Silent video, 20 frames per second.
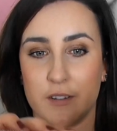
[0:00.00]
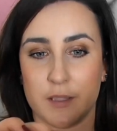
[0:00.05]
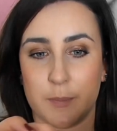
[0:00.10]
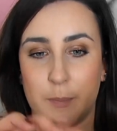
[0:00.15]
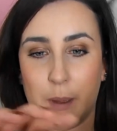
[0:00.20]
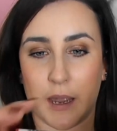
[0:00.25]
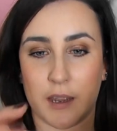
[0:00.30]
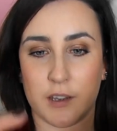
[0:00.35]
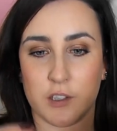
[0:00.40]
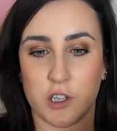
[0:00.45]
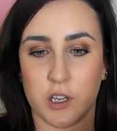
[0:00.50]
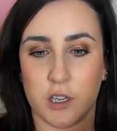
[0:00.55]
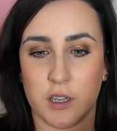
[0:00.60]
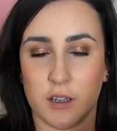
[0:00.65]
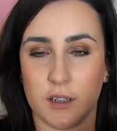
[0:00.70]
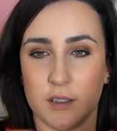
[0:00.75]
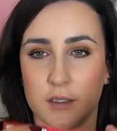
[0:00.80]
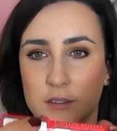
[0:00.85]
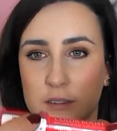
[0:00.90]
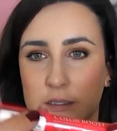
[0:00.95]
is packaging.
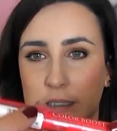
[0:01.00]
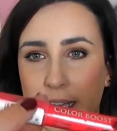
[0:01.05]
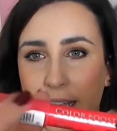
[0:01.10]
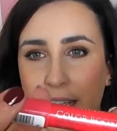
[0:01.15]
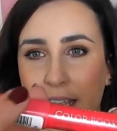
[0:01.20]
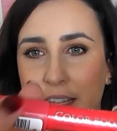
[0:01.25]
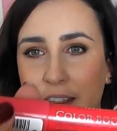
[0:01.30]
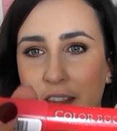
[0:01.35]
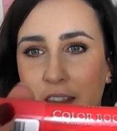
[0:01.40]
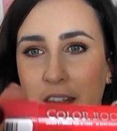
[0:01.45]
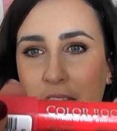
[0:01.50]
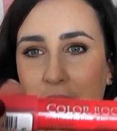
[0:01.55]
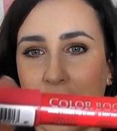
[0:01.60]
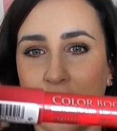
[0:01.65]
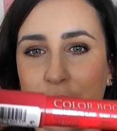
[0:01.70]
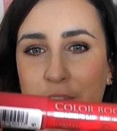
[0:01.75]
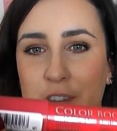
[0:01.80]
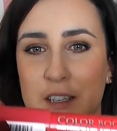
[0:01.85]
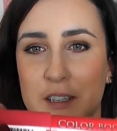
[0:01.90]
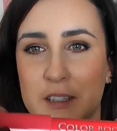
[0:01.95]
Oh, I hate that they
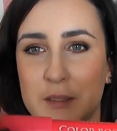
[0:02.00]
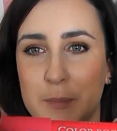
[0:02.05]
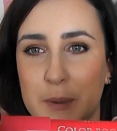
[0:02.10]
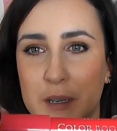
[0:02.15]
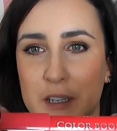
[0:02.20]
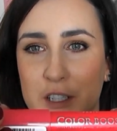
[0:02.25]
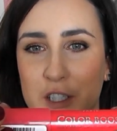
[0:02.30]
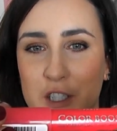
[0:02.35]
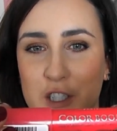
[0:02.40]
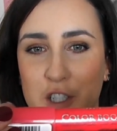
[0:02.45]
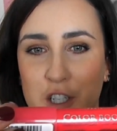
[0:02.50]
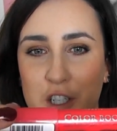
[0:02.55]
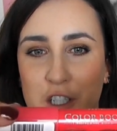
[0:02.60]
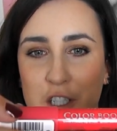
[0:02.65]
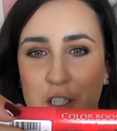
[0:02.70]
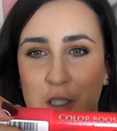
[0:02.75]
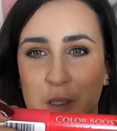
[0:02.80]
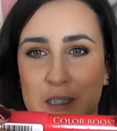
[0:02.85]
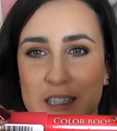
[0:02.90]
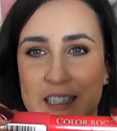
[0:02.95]
have these big
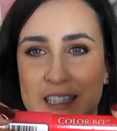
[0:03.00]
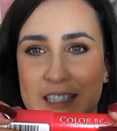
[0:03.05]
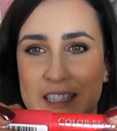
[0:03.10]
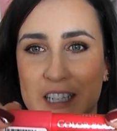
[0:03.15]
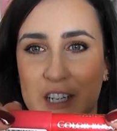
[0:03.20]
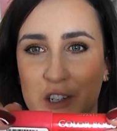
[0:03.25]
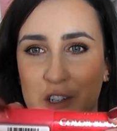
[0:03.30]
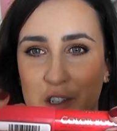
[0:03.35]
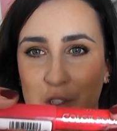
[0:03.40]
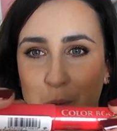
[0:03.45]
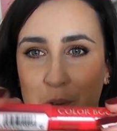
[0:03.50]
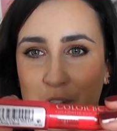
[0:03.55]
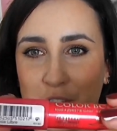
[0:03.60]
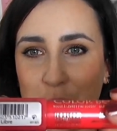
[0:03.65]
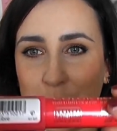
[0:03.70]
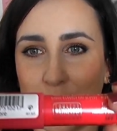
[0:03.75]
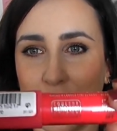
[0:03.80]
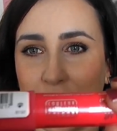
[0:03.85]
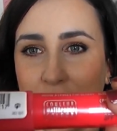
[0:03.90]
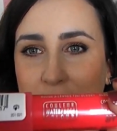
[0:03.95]
dirty old stickers, which
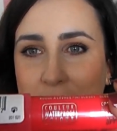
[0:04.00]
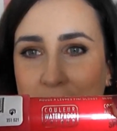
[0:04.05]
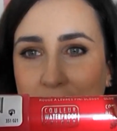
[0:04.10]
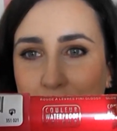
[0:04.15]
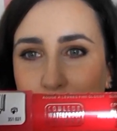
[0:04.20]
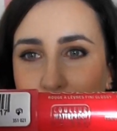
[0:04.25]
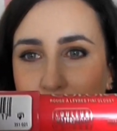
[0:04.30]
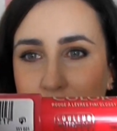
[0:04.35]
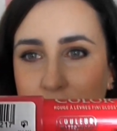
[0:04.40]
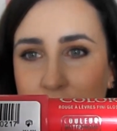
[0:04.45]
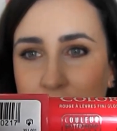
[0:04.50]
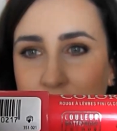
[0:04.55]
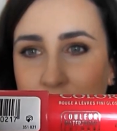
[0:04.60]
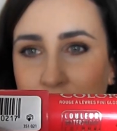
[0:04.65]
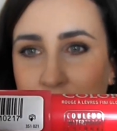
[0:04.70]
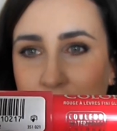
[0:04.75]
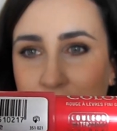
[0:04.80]
is where the name is.